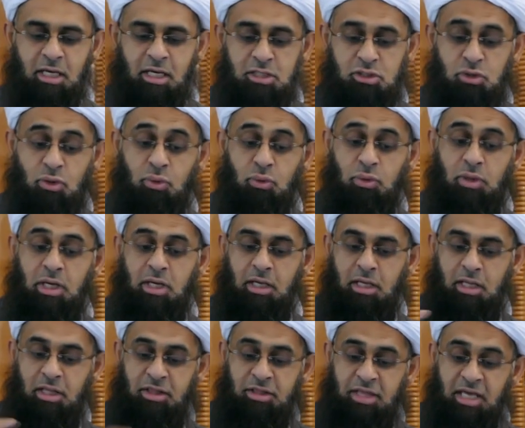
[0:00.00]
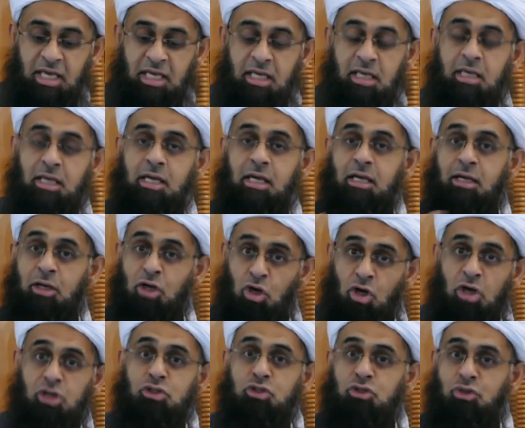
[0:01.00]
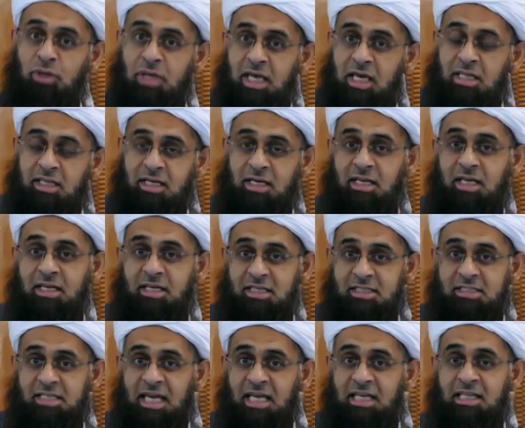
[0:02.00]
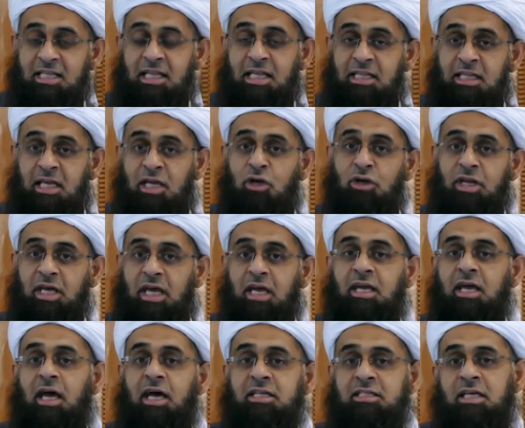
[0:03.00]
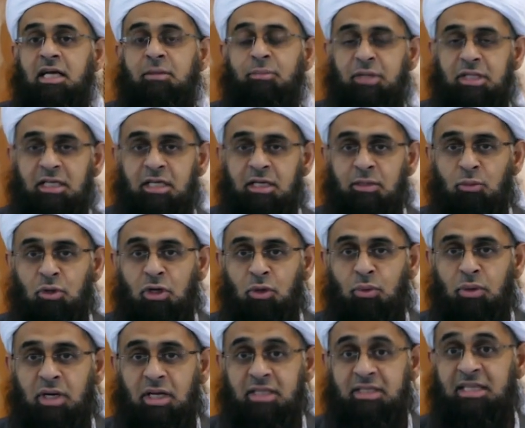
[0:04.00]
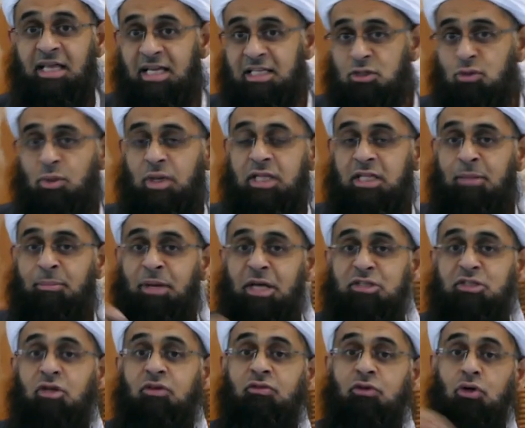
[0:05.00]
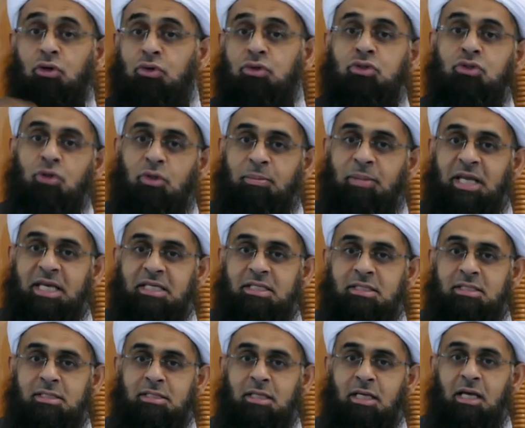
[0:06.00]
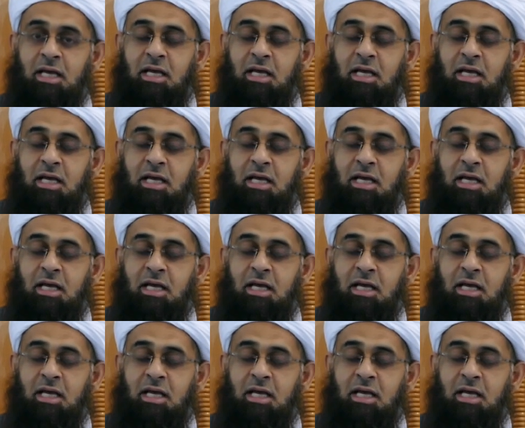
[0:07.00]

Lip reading: So they got together and they decided that they're going to attack Medina Munawwara. That's why the Battle of Uhud took place.